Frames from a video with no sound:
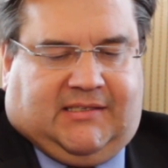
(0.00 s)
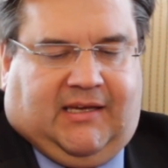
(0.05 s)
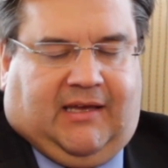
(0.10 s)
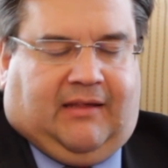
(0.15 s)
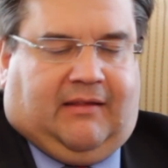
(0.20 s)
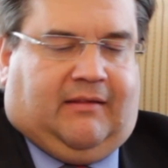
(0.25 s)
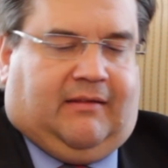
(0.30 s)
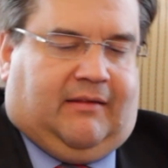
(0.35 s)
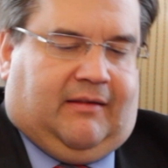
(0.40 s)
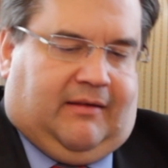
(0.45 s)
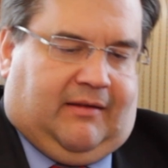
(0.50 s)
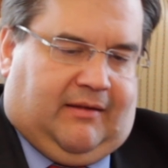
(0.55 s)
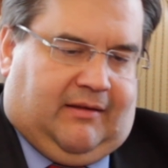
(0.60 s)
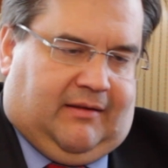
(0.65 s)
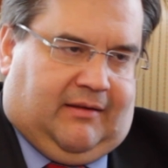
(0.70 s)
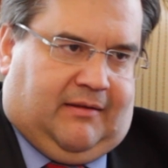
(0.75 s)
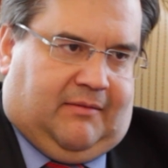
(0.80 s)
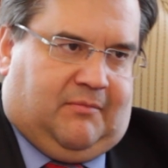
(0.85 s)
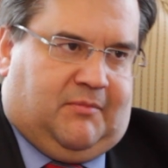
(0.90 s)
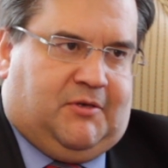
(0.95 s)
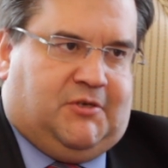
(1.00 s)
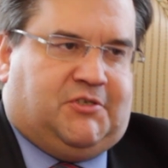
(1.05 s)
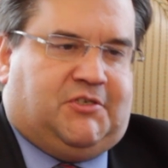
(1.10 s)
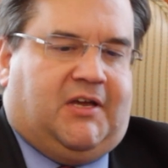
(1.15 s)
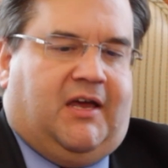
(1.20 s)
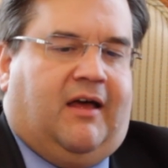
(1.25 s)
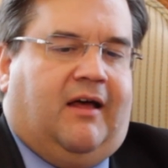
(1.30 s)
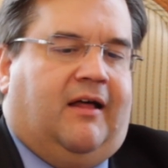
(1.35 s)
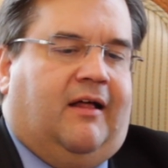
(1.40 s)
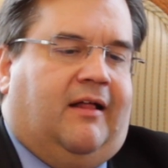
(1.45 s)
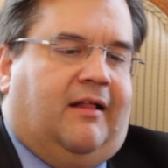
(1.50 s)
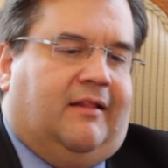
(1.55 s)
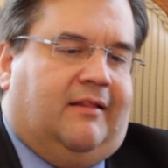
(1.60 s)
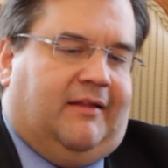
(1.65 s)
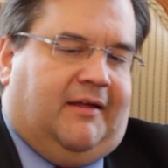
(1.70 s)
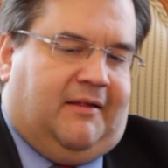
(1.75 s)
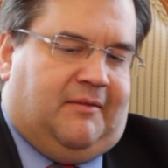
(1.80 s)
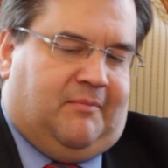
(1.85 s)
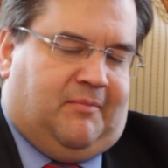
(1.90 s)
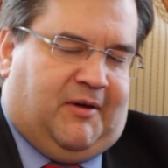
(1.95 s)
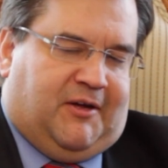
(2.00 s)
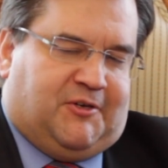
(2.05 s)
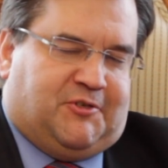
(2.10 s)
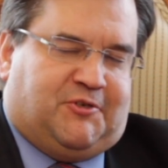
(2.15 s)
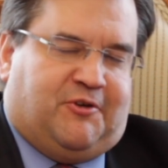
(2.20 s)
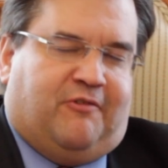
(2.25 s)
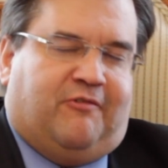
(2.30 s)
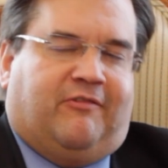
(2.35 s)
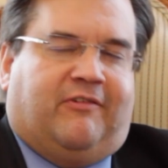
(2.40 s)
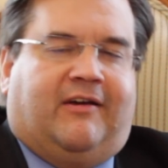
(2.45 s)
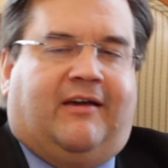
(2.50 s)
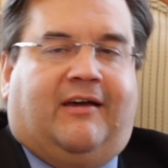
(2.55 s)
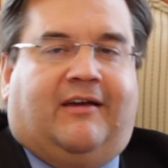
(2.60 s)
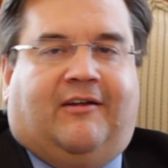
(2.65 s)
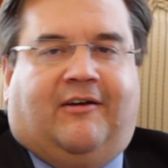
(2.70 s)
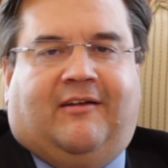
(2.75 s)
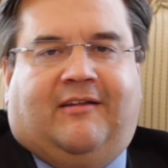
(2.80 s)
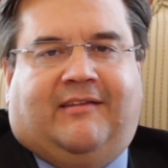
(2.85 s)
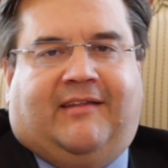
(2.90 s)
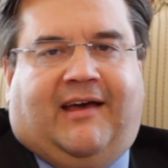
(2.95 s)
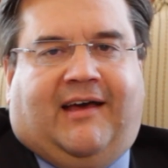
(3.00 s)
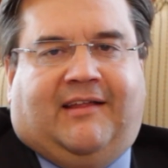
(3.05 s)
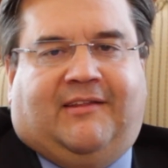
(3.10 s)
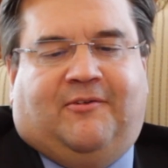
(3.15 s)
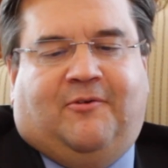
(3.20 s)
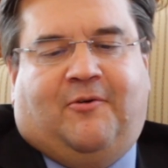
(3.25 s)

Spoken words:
Max and Michel and Bergevin and all that.